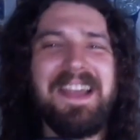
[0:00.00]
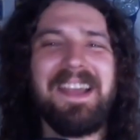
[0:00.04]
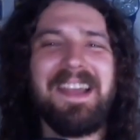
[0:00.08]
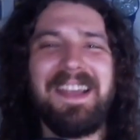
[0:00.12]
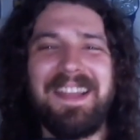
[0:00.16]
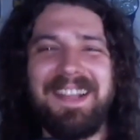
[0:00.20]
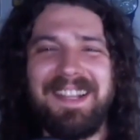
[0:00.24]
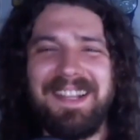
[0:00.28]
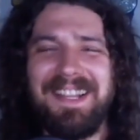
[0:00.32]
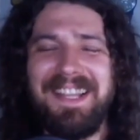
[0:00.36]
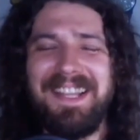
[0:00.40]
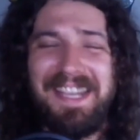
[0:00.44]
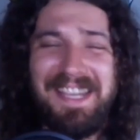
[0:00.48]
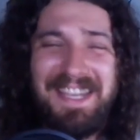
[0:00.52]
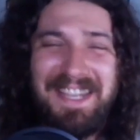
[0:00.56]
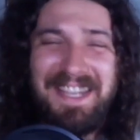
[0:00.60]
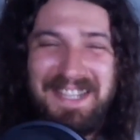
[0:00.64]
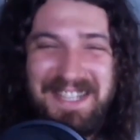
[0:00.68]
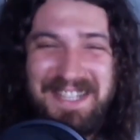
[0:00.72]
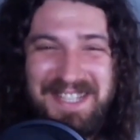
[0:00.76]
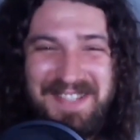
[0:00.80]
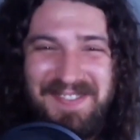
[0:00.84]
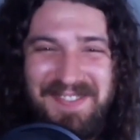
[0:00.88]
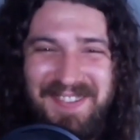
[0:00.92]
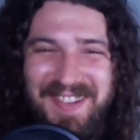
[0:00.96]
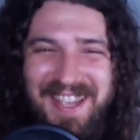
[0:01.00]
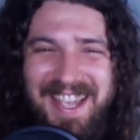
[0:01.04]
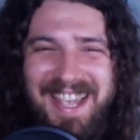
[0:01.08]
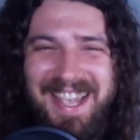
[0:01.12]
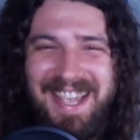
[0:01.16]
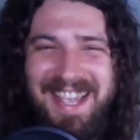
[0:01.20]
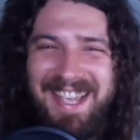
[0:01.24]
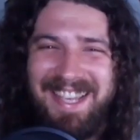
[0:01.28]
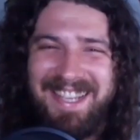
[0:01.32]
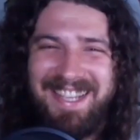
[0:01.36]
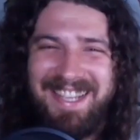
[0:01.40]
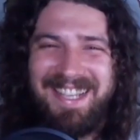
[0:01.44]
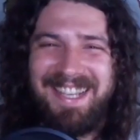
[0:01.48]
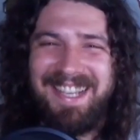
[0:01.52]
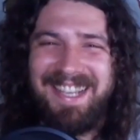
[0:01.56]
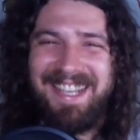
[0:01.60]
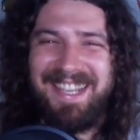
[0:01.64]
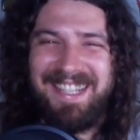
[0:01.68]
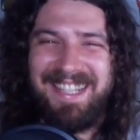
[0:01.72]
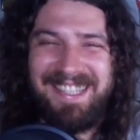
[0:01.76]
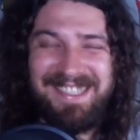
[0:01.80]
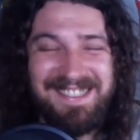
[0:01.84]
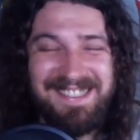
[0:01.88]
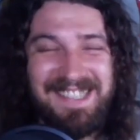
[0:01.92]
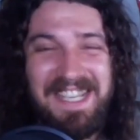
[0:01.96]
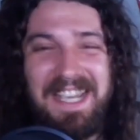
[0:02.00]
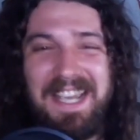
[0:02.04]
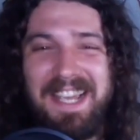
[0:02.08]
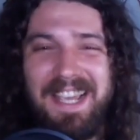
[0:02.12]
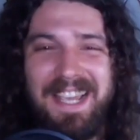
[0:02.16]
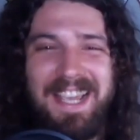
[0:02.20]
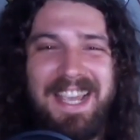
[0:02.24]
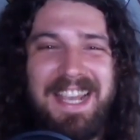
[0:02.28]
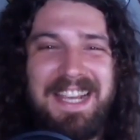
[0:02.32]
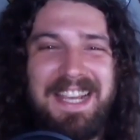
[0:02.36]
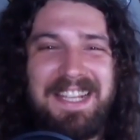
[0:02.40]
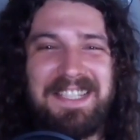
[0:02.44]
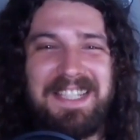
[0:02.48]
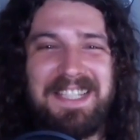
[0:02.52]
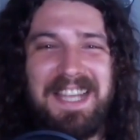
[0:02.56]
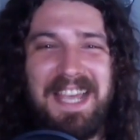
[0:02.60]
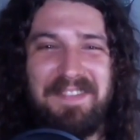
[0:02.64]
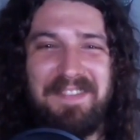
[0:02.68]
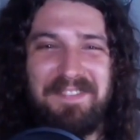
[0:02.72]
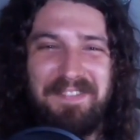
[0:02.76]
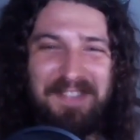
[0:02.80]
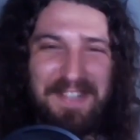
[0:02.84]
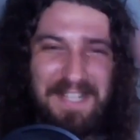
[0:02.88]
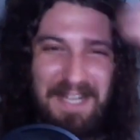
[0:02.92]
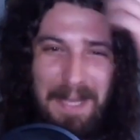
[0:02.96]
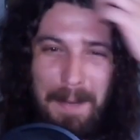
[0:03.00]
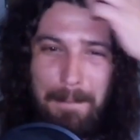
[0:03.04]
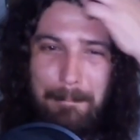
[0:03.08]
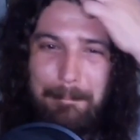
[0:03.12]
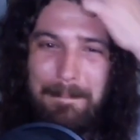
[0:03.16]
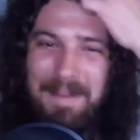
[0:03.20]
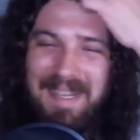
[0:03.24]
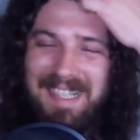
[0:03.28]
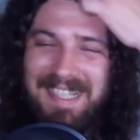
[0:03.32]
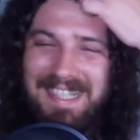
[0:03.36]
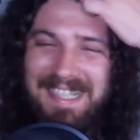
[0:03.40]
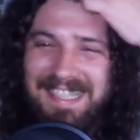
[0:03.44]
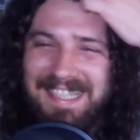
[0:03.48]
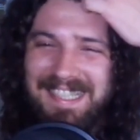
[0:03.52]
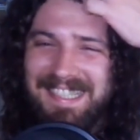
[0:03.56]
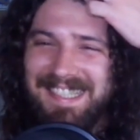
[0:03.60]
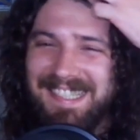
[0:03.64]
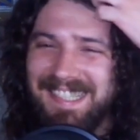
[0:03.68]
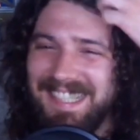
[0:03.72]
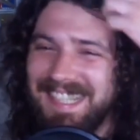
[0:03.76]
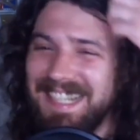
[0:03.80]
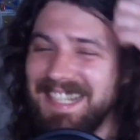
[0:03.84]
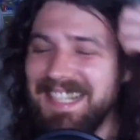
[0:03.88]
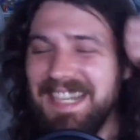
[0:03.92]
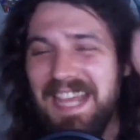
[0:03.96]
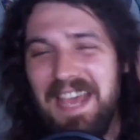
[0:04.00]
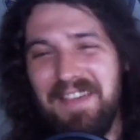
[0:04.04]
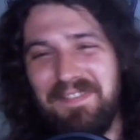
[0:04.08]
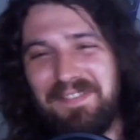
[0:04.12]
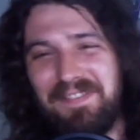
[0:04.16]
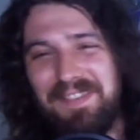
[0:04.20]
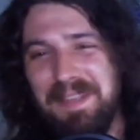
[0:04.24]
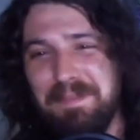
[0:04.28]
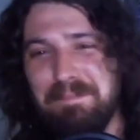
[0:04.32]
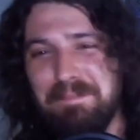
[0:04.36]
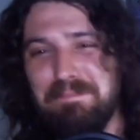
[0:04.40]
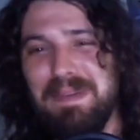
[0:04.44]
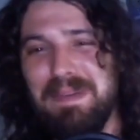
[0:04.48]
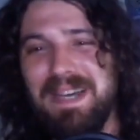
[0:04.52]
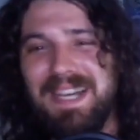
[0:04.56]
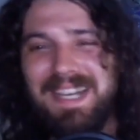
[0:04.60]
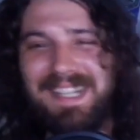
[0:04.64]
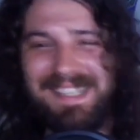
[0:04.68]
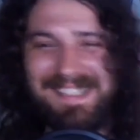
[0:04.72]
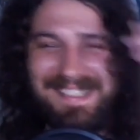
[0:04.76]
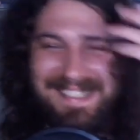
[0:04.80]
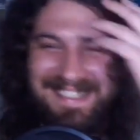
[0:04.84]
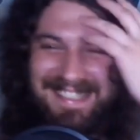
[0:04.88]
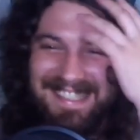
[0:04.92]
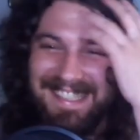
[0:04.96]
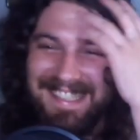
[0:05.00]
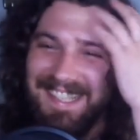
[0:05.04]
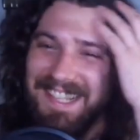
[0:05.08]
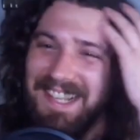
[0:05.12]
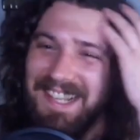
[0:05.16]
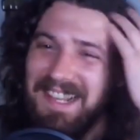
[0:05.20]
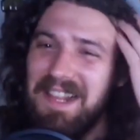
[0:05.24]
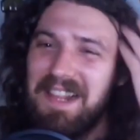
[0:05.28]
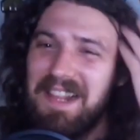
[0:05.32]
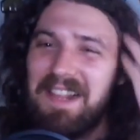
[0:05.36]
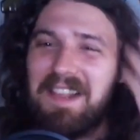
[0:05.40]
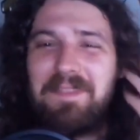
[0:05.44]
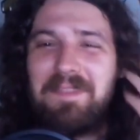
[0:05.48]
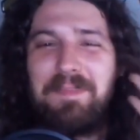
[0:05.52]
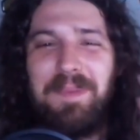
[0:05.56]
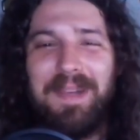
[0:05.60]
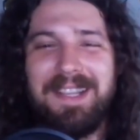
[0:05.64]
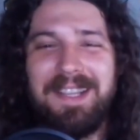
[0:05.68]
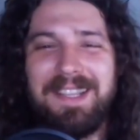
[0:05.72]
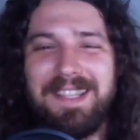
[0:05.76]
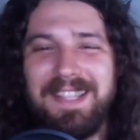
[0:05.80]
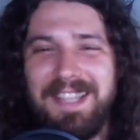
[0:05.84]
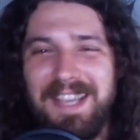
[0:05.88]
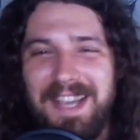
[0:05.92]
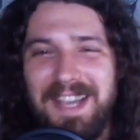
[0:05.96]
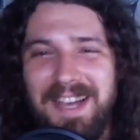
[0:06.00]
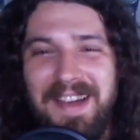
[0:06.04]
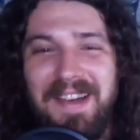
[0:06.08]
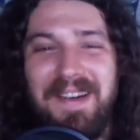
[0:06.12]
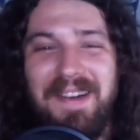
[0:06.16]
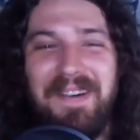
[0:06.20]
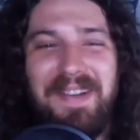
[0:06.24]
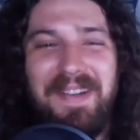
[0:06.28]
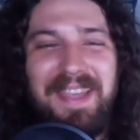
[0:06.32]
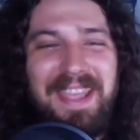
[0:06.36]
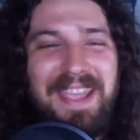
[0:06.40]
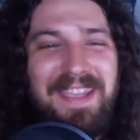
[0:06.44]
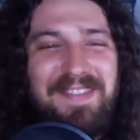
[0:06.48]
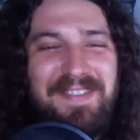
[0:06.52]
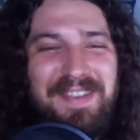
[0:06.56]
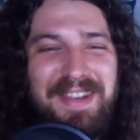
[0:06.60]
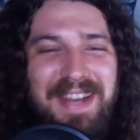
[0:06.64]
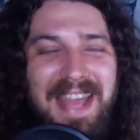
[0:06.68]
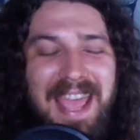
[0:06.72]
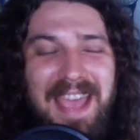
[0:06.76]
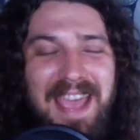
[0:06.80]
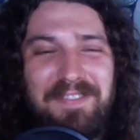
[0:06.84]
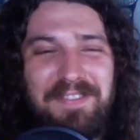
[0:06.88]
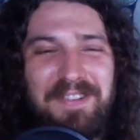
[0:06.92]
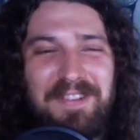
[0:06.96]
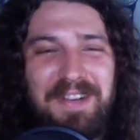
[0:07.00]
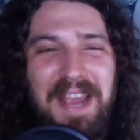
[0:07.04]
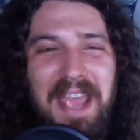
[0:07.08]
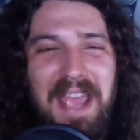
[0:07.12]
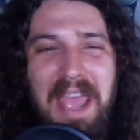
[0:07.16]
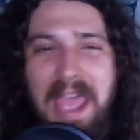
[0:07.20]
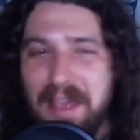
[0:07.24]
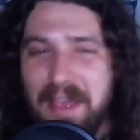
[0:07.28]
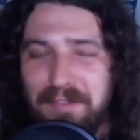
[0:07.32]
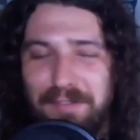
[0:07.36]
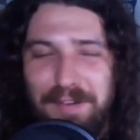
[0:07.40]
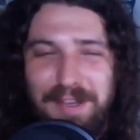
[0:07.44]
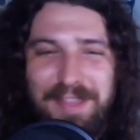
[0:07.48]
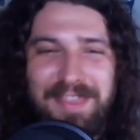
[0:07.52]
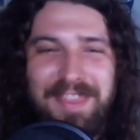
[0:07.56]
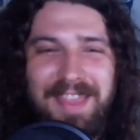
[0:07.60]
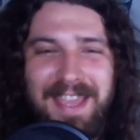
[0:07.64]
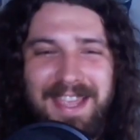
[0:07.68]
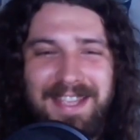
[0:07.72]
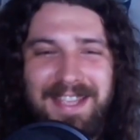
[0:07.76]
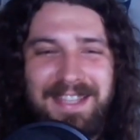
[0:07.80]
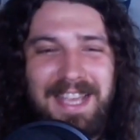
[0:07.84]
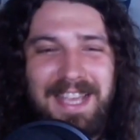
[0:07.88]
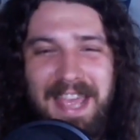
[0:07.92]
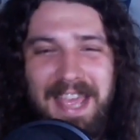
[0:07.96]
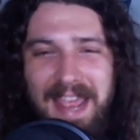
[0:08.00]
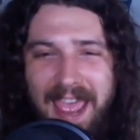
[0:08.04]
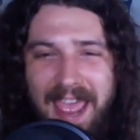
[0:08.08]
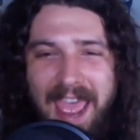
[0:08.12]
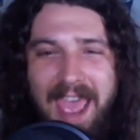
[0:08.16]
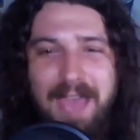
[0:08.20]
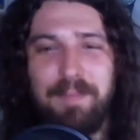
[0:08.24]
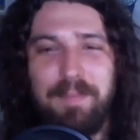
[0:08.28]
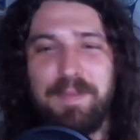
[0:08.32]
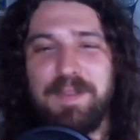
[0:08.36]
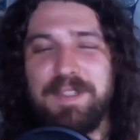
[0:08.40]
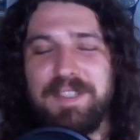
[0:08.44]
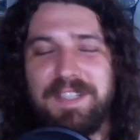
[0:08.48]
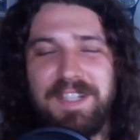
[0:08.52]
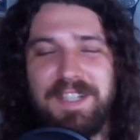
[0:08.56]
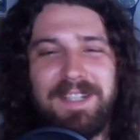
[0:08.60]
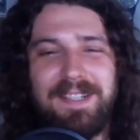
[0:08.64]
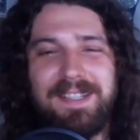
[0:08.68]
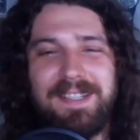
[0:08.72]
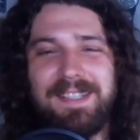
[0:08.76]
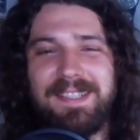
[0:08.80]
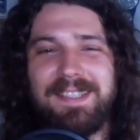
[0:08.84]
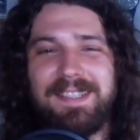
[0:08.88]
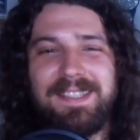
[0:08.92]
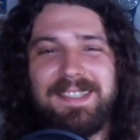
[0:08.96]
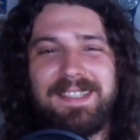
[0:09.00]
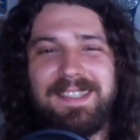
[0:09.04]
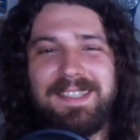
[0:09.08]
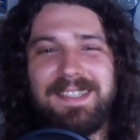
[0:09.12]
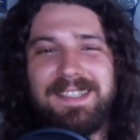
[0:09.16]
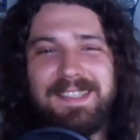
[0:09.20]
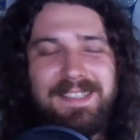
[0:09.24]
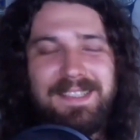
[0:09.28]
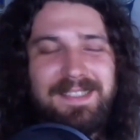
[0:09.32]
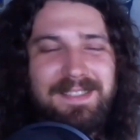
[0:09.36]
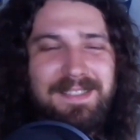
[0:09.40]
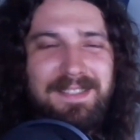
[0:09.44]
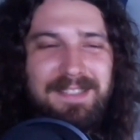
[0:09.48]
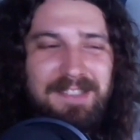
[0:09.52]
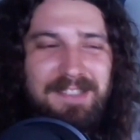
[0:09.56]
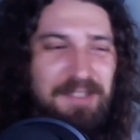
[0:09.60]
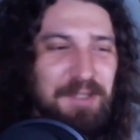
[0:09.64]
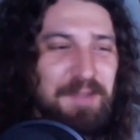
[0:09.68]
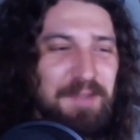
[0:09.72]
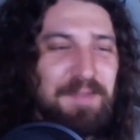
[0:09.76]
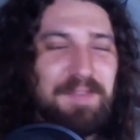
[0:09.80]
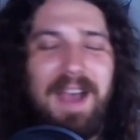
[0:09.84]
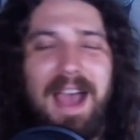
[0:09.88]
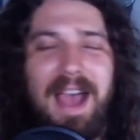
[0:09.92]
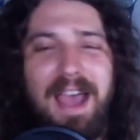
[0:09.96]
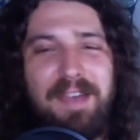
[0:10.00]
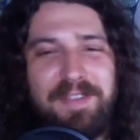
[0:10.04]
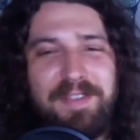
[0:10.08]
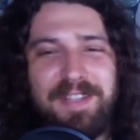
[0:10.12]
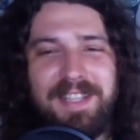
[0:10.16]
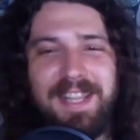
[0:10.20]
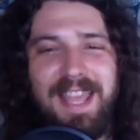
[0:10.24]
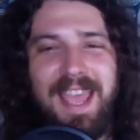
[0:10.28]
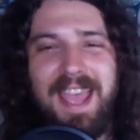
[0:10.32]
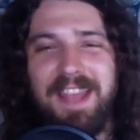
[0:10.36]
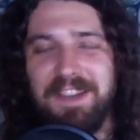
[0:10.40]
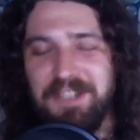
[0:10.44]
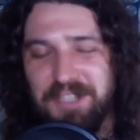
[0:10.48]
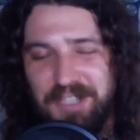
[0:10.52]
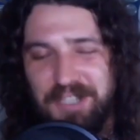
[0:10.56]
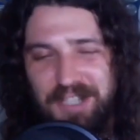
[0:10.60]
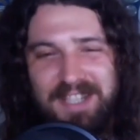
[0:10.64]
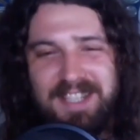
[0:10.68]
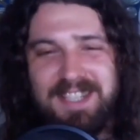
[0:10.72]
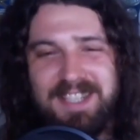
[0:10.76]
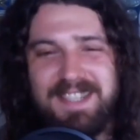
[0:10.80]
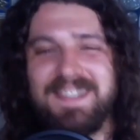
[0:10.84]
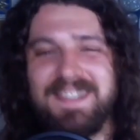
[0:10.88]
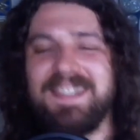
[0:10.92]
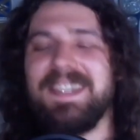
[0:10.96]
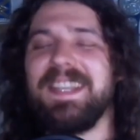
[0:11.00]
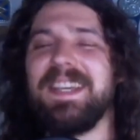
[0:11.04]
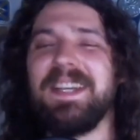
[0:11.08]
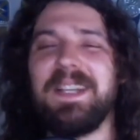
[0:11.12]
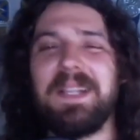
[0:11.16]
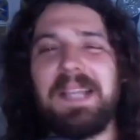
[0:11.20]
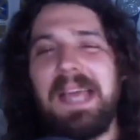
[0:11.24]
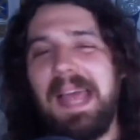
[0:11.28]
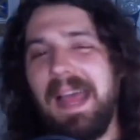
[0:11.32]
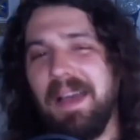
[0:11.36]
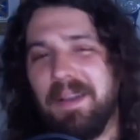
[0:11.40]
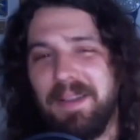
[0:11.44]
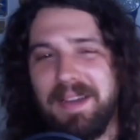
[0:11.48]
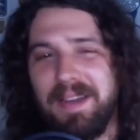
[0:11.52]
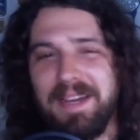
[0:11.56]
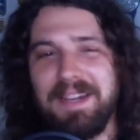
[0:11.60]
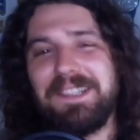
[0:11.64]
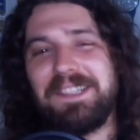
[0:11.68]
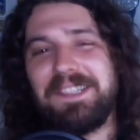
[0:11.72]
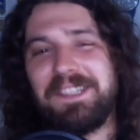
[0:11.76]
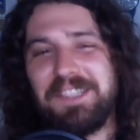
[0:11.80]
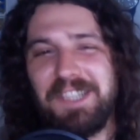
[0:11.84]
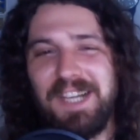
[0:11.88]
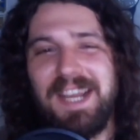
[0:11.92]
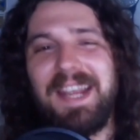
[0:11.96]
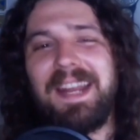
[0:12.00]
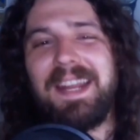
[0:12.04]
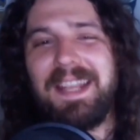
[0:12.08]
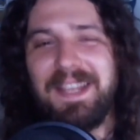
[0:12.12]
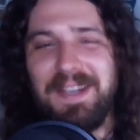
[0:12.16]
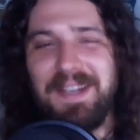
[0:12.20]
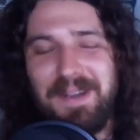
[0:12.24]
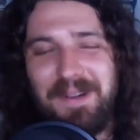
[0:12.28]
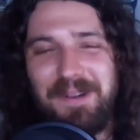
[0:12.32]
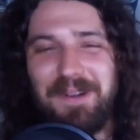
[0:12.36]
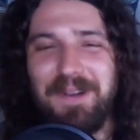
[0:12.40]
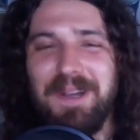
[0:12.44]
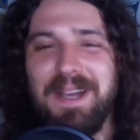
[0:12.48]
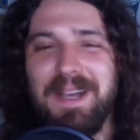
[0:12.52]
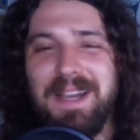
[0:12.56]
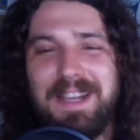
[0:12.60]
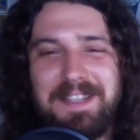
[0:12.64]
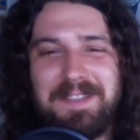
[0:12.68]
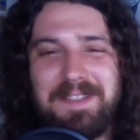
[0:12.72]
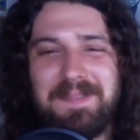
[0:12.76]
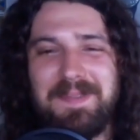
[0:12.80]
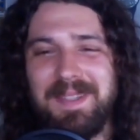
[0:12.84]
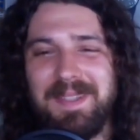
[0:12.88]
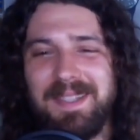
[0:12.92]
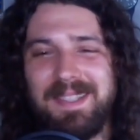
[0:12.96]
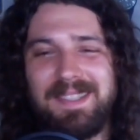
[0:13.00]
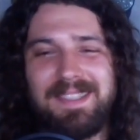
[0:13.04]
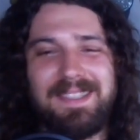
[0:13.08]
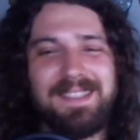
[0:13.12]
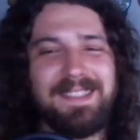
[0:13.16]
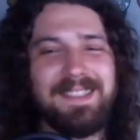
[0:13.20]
Look at his face. He definitely busted. But yo, even after everything that happened to her, surviving that, she's still out here cheating on her husband.